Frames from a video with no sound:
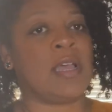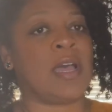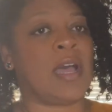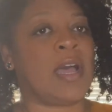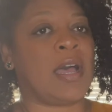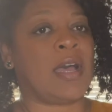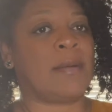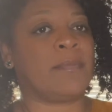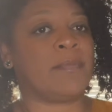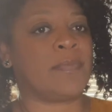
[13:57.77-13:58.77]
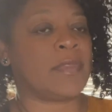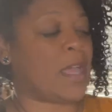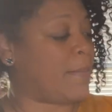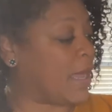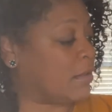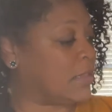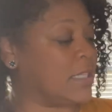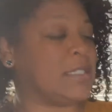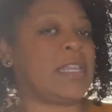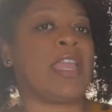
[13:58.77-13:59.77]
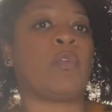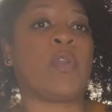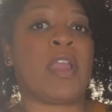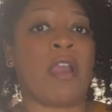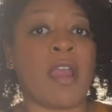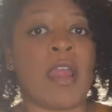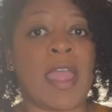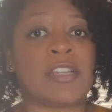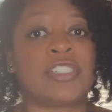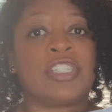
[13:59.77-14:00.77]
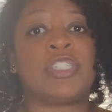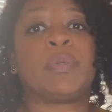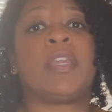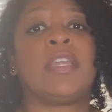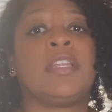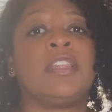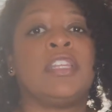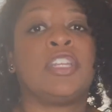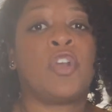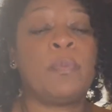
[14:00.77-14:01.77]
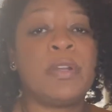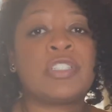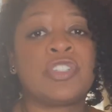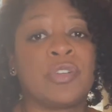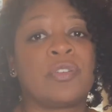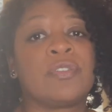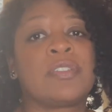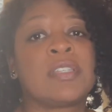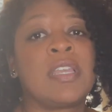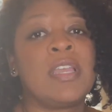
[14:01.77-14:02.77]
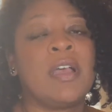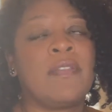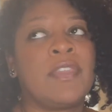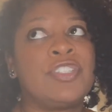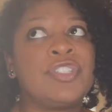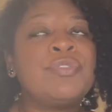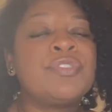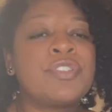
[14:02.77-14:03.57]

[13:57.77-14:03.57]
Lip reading: about this. And we are actually doing the notebook journals, the junior